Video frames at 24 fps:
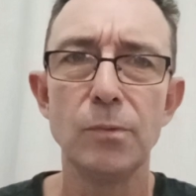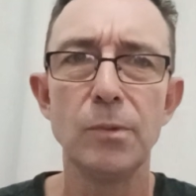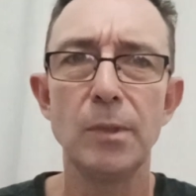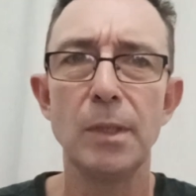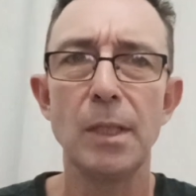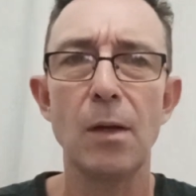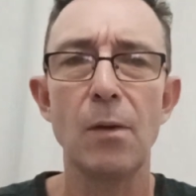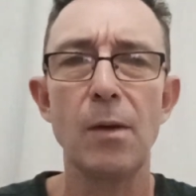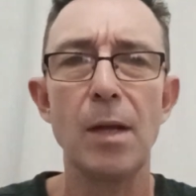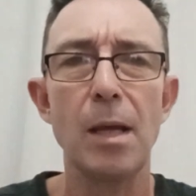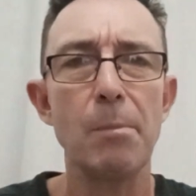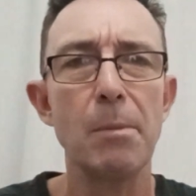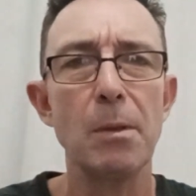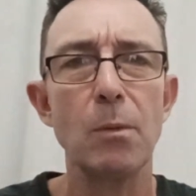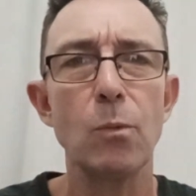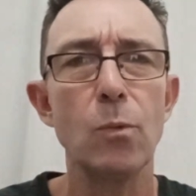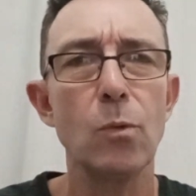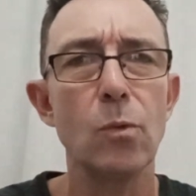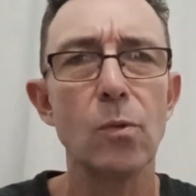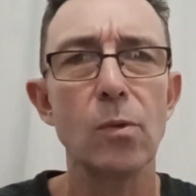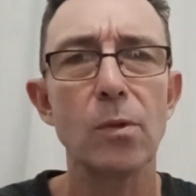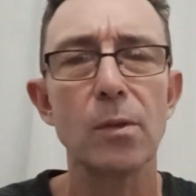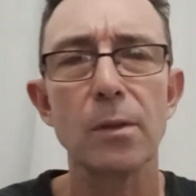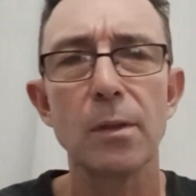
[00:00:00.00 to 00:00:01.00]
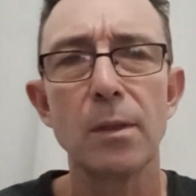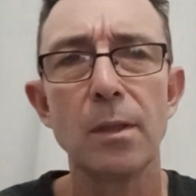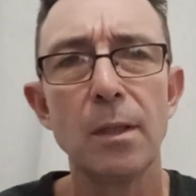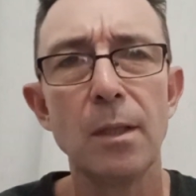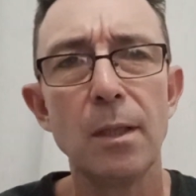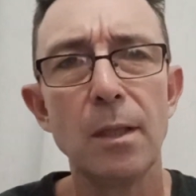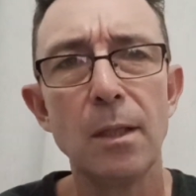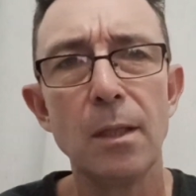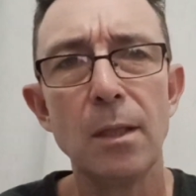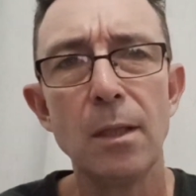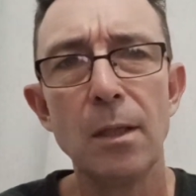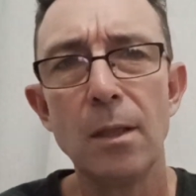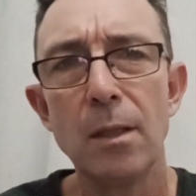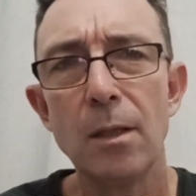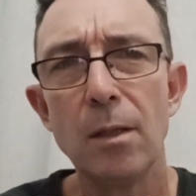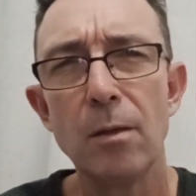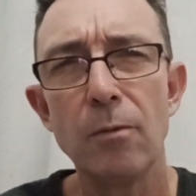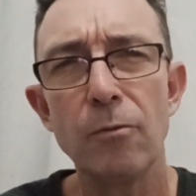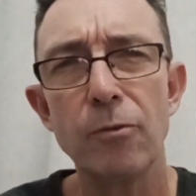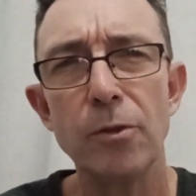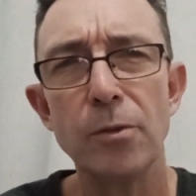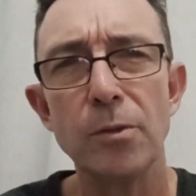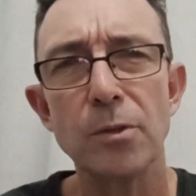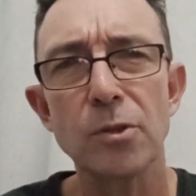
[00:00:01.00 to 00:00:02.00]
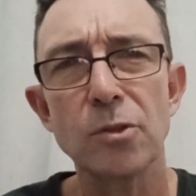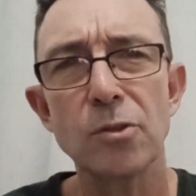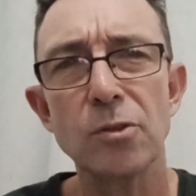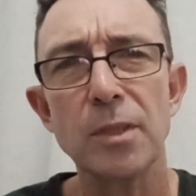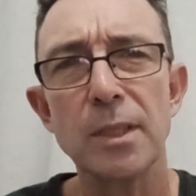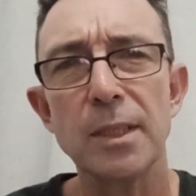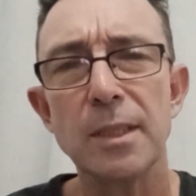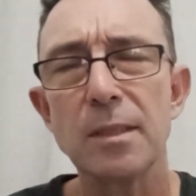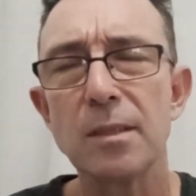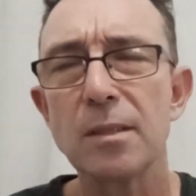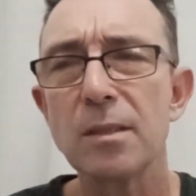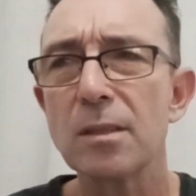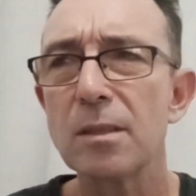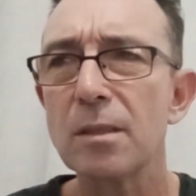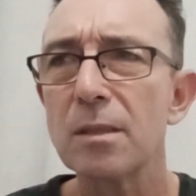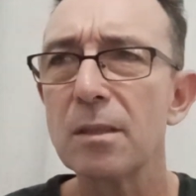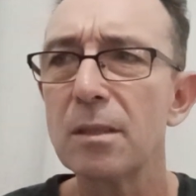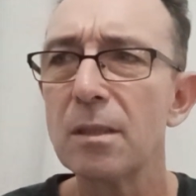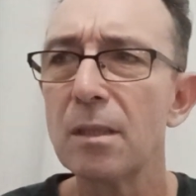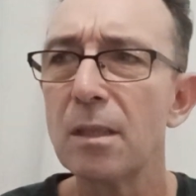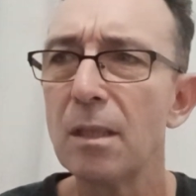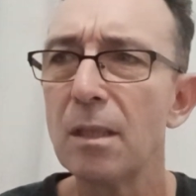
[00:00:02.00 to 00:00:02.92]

let me walk through the streets.